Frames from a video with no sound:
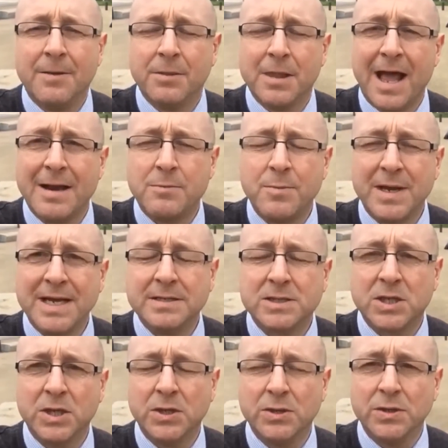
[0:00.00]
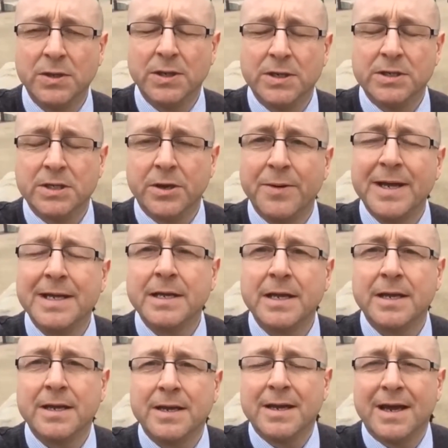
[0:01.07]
and led me to doing